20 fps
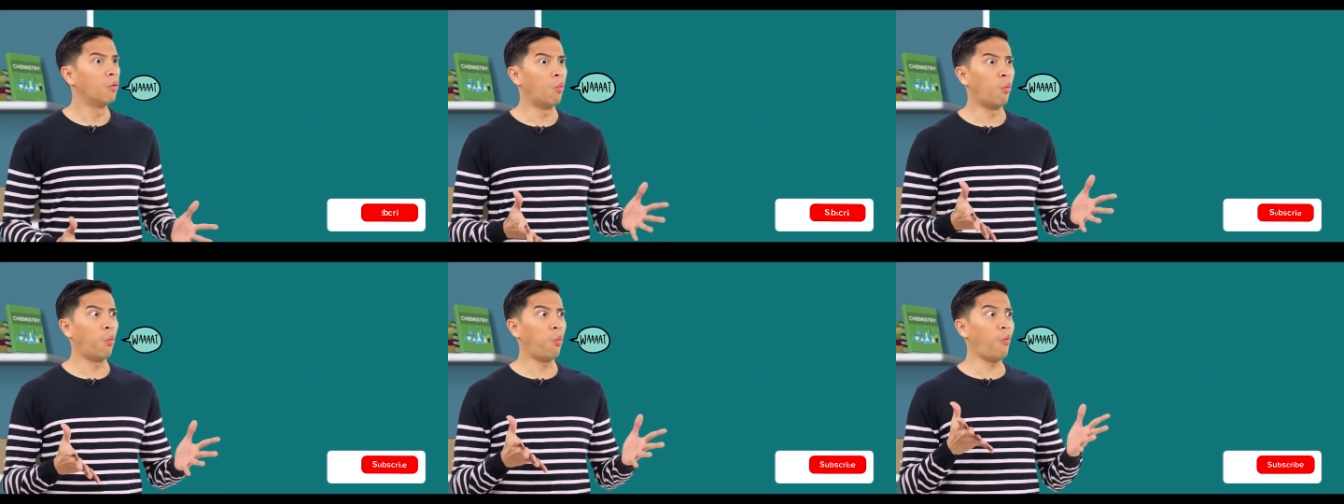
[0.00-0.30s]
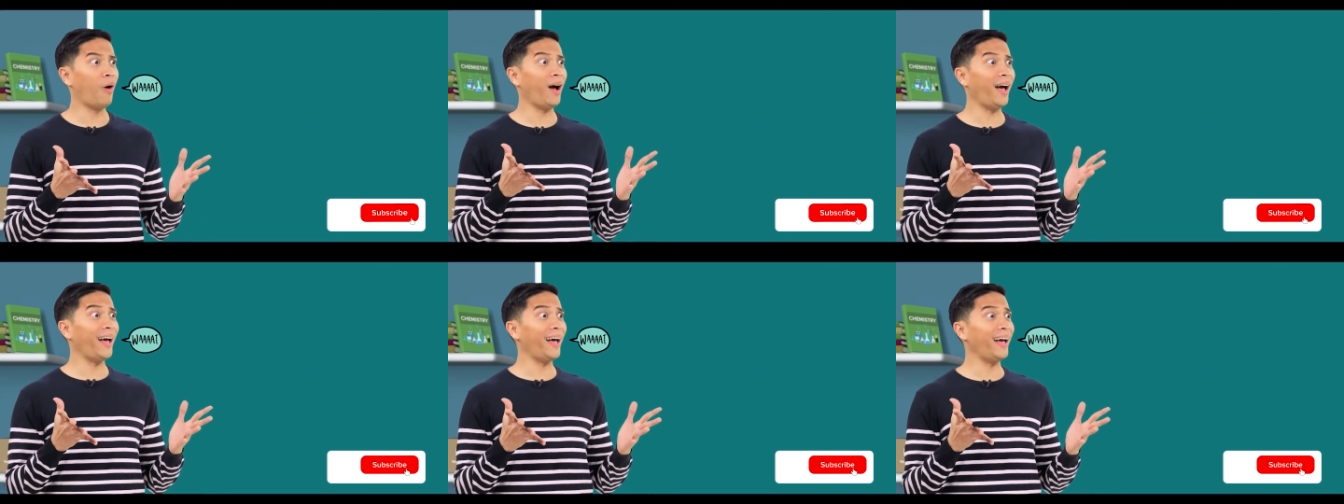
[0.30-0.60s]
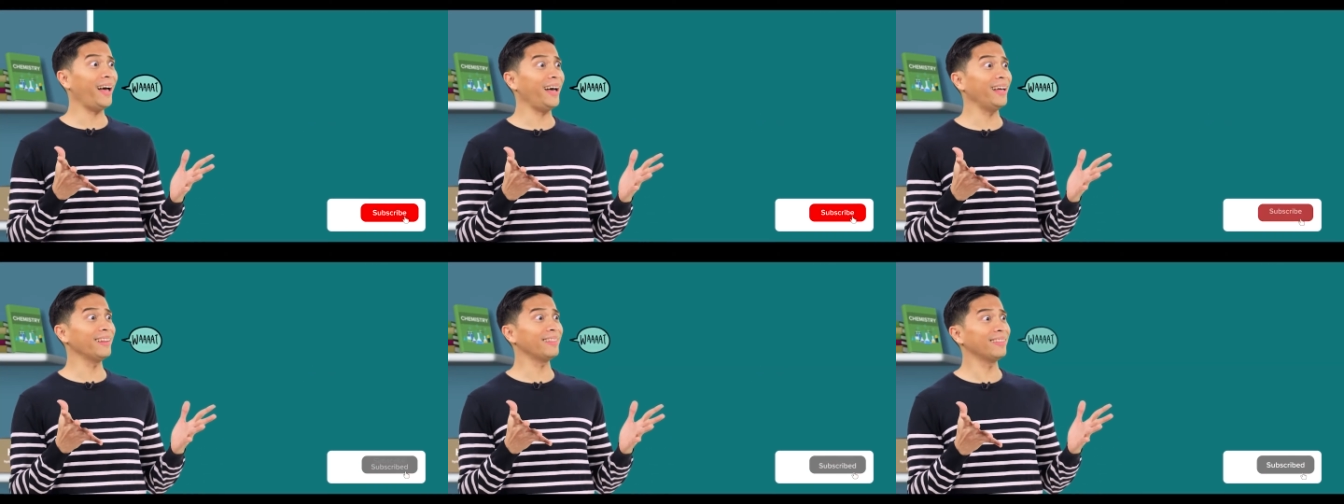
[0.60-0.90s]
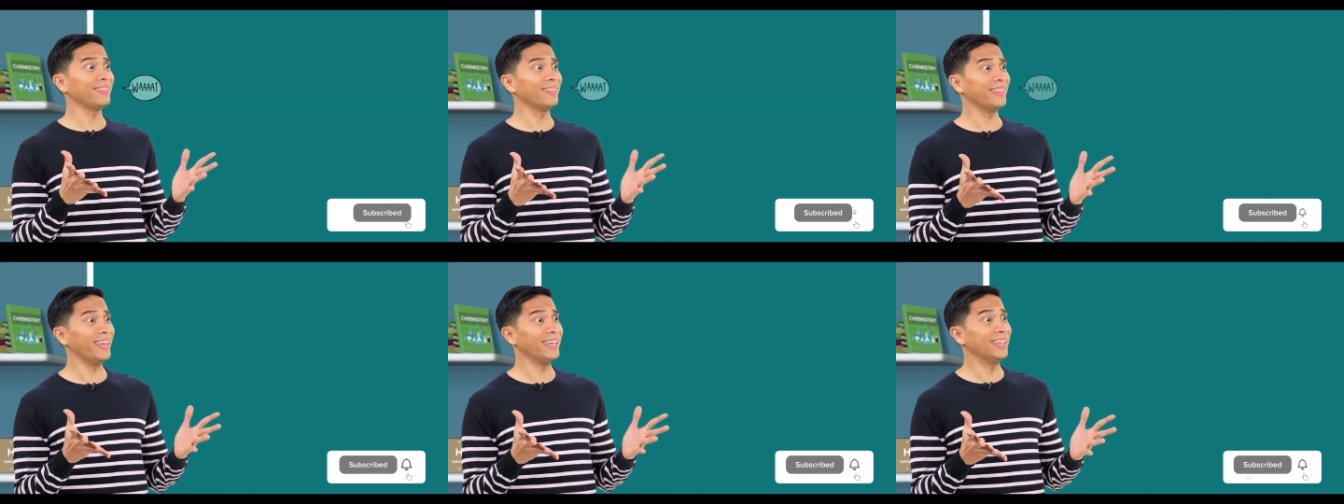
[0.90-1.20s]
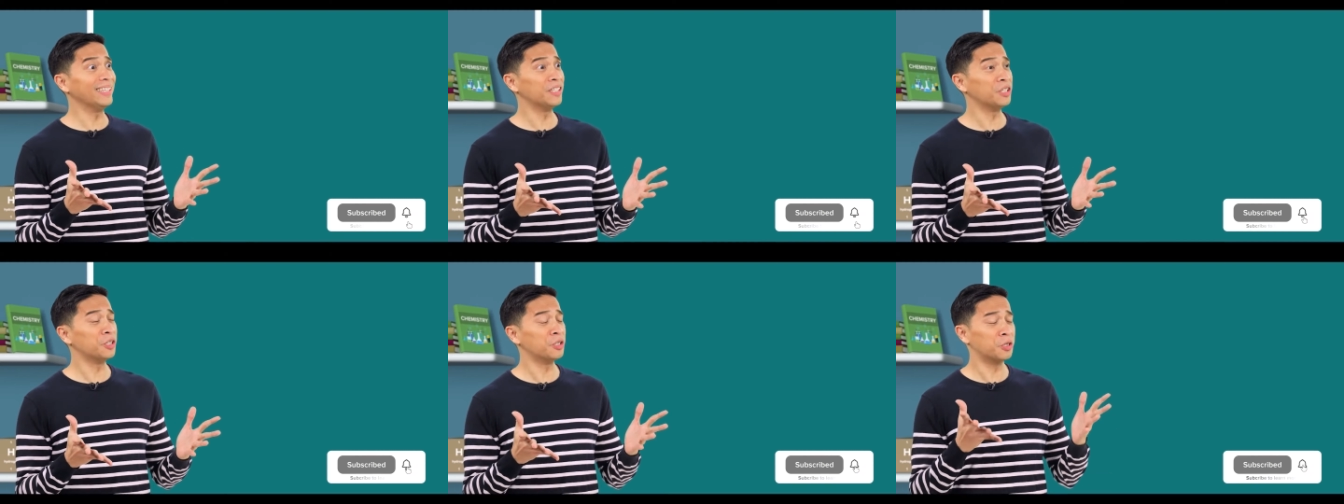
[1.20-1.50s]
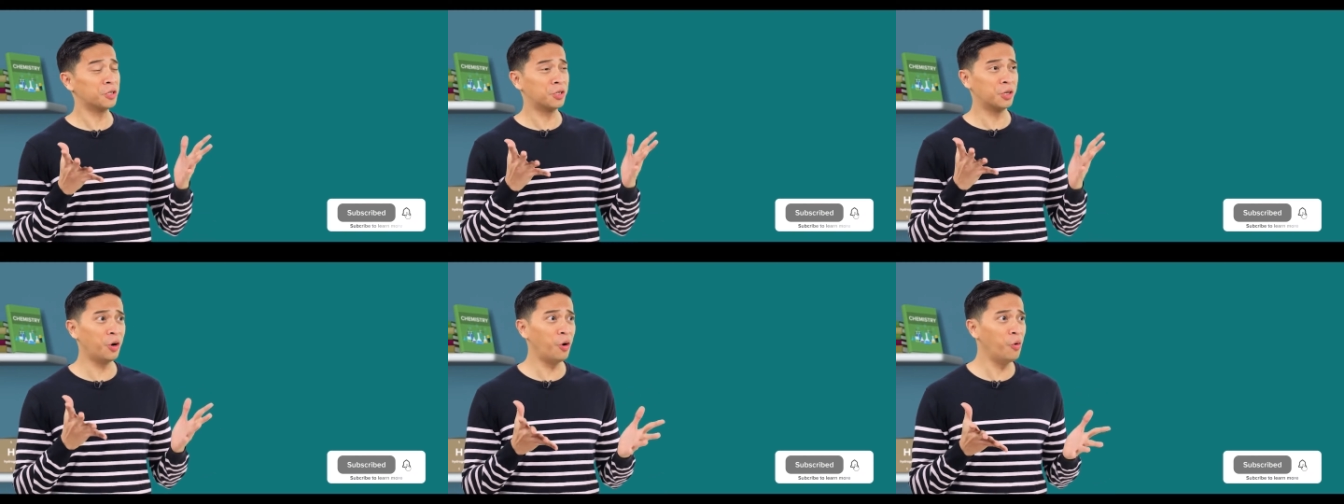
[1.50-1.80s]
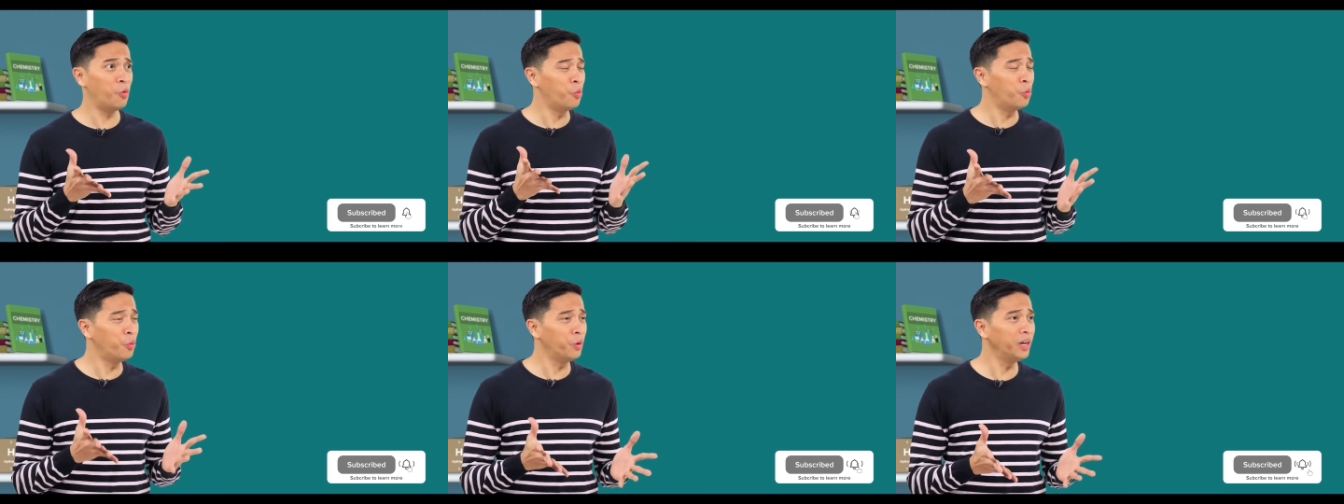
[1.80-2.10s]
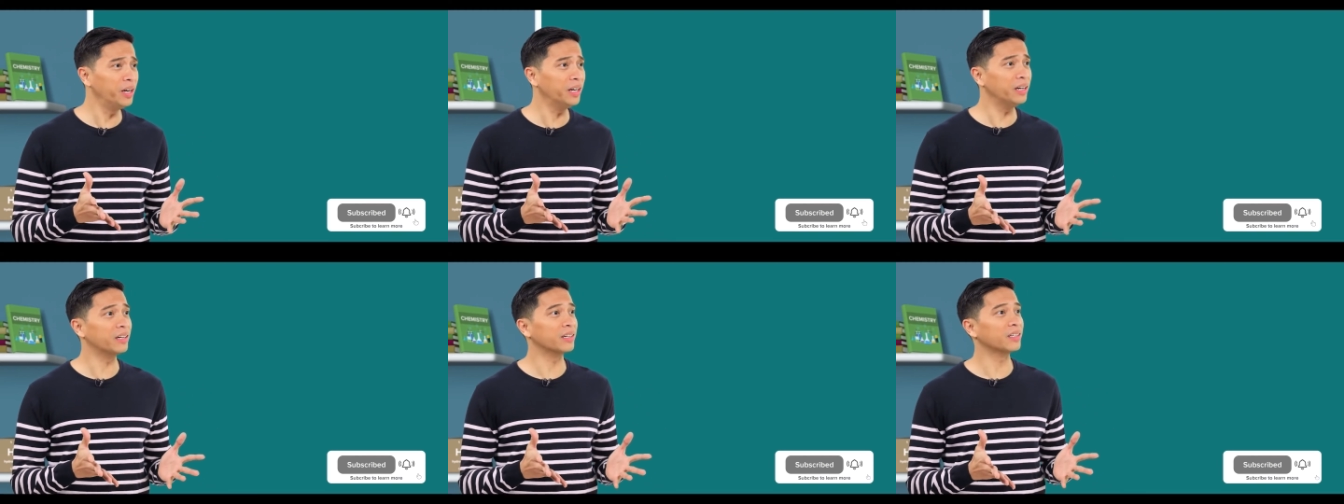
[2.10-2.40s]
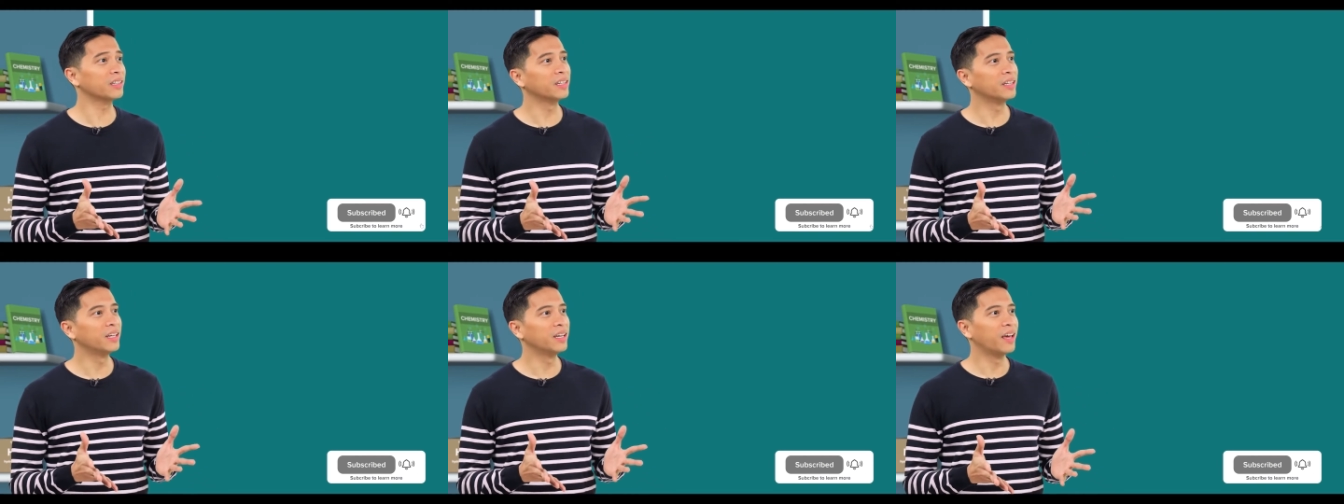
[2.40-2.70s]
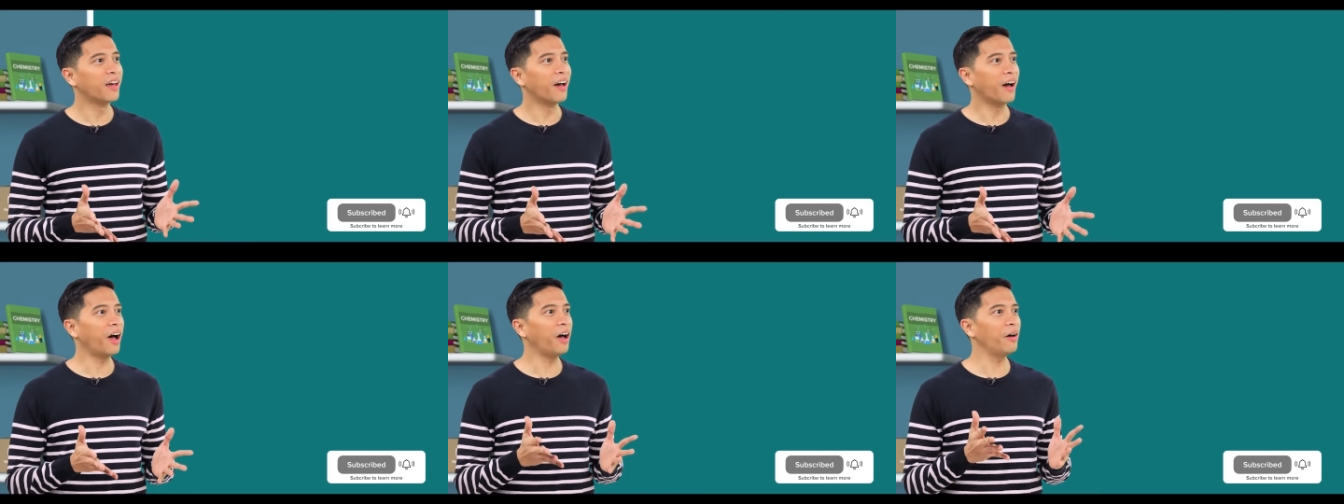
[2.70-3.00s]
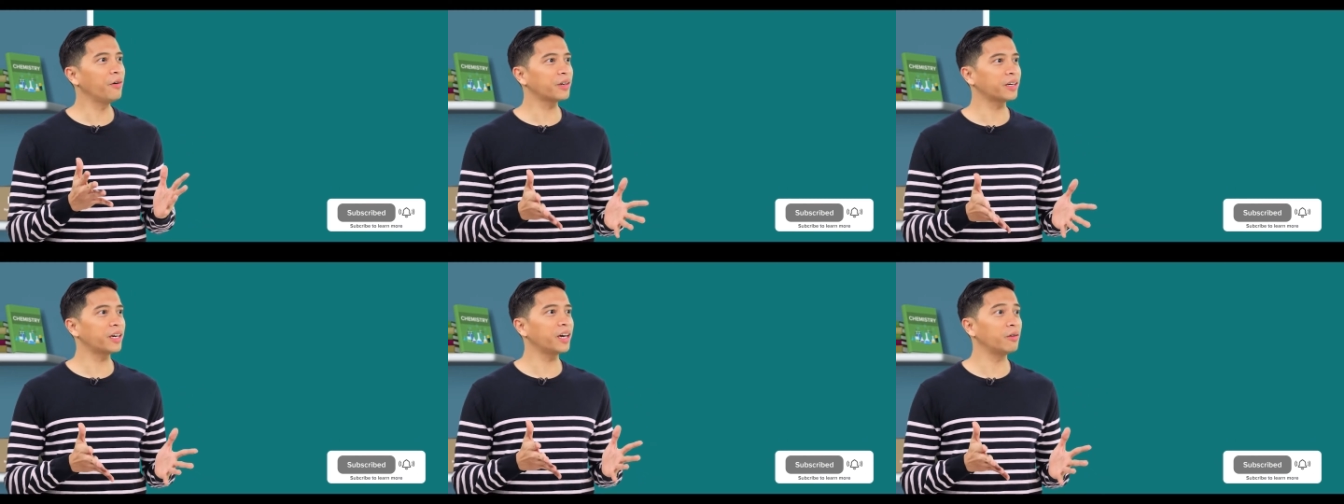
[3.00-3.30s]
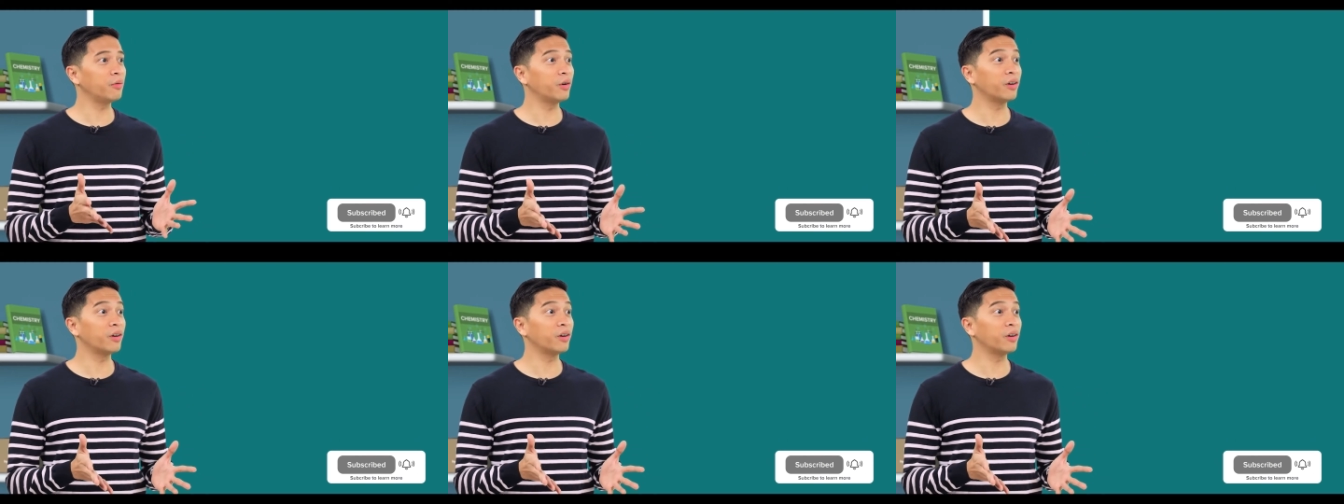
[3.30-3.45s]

What? That is so weird! How can